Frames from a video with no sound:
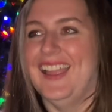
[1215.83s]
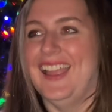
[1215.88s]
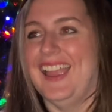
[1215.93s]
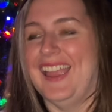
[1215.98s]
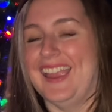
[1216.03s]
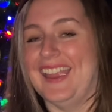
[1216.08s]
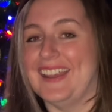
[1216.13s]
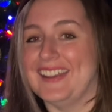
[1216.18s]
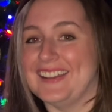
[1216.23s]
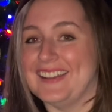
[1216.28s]

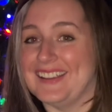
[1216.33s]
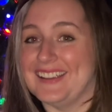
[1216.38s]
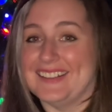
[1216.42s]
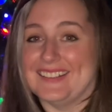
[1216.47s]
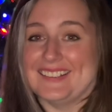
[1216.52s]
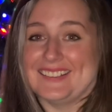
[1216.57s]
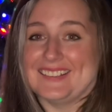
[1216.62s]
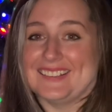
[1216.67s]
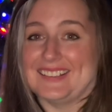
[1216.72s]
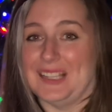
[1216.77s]
and
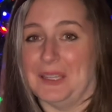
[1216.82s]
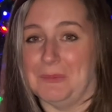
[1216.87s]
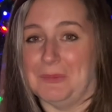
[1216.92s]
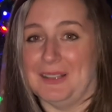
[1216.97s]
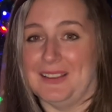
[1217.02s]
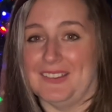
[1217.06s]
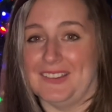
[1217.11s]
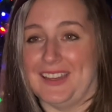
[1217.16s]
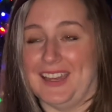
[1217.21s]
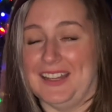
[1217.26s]

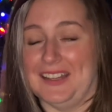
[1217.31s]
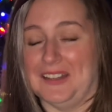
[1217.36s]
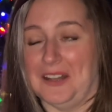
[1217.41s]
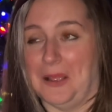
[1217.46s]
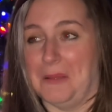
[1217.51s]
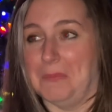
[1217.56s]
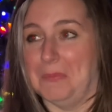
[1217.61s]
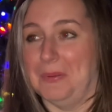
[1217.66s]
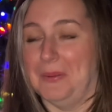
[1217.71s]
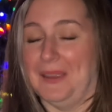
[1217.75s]
they're getting
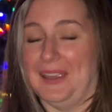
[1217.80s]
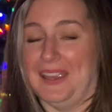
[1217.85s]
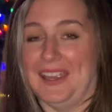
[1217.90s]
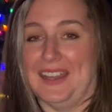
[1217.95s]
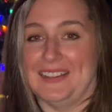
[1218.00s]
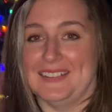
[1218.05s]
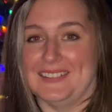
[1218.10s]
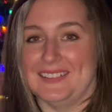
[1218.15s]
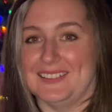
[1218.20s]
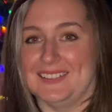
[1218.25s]
up
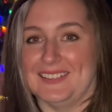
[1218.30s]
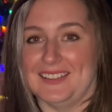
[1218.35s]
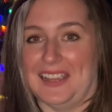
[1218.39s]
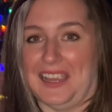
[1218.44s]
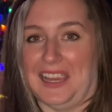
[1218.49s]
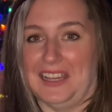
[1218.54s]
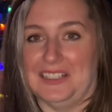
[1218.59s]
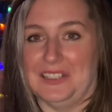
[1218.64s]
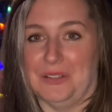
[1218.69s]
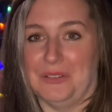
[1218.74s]
and
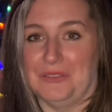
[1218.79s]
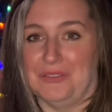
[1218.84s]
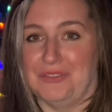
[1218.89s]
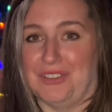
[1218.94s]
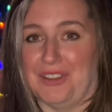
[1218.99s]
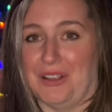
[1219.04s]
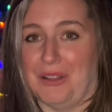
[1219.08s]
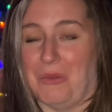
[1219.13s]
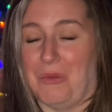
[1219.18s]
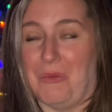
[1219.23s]
I don't
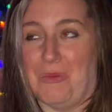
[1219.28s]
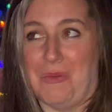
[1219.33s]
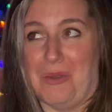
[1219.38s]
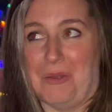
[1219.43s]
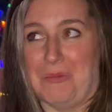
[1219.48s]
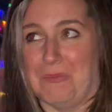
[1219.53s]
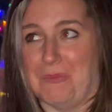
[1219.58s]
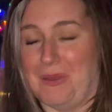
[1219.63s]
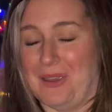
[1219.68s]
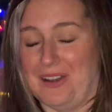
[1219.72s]
feel
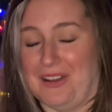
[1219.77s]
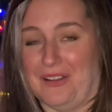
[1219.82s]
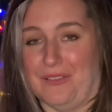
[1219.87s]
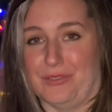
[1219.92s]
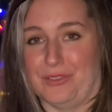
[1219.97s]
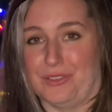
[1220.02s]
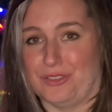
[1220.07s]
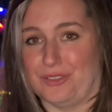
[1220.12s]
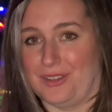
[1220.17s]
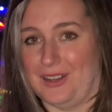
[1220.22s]
one bit
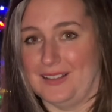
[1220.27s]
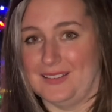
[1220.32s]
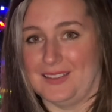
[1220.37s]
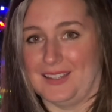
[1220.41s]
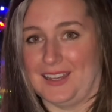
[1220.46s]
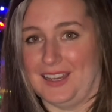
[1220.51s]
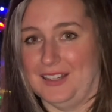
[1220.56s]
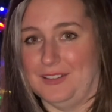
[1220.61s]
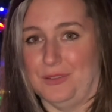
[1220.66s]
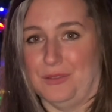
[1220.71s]
of stress.
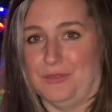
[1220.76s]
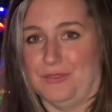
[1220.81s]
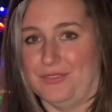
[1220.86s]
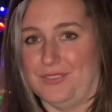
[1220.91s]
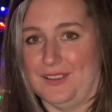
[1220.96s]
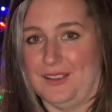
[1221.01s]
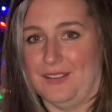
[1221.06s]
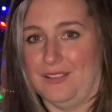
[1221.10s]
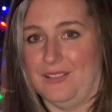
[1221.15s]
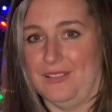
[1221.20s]
Like, I don't
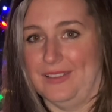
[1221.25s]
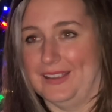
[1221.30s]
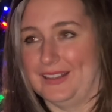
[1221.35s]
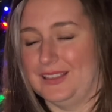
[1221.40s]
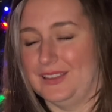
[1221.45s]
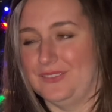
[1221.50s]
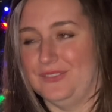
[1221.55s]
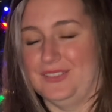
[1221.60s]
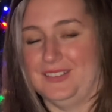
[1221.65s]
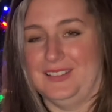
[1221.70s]
feel like
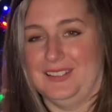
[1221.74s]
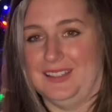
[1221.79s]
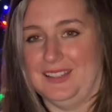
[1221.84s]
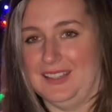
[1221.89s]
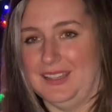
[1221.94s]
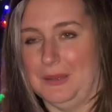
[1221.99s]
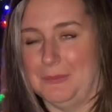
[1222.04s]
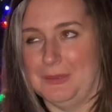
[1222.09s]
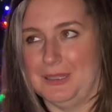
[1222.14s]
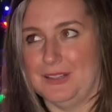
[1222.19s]
the
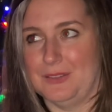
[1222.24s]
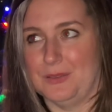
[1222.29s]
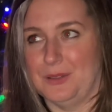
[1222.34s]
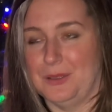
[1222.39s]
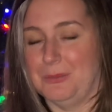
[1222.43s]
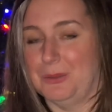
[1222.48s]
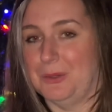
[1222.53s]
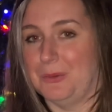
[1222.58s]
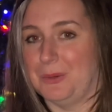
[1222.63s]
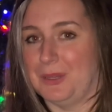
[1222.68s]
fatigue. I mean, it's
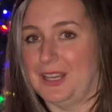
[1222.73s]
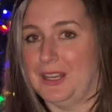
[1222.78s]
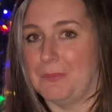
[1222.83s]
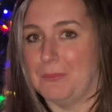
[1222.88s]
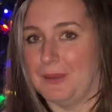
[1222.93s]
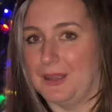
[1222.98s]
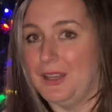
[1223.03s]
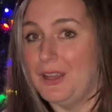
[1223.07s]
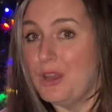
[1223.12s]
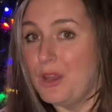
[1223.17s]
only been a week,
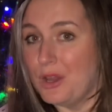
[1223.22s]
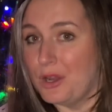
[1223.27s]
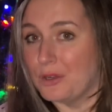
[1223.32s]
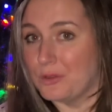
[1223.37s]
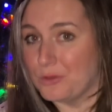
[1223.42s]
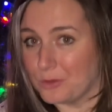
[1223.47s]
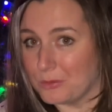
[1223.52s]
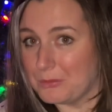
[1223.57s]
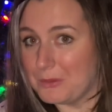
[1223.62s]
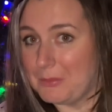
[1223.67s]
but
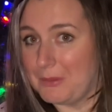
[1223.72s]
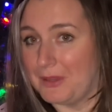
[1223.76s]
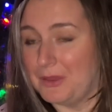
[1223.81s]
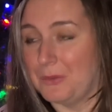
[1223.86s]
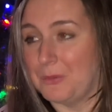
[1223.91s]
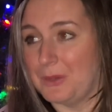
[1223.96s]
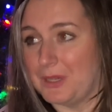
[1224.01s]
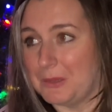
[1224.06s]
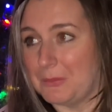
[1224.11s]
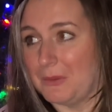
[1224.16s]
normally by the
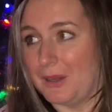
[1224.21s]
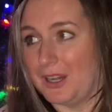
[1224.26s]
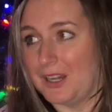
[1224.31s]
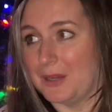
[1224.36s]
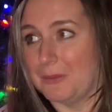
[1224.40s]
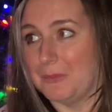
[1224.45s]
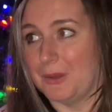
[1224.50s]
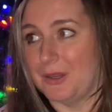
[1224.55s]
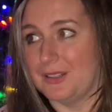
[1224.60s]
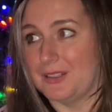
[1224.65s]
week mark
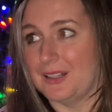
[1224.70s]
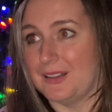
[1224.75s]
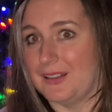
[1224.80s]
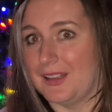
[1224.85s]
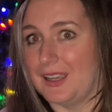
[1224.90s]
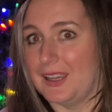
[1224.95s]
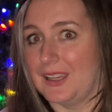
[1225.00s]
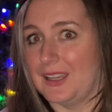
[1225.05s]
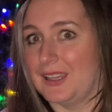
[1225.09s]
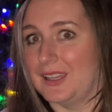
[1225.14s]
I'm already
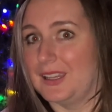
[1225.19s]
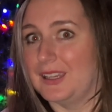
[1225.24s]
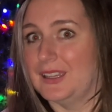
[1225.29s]
like,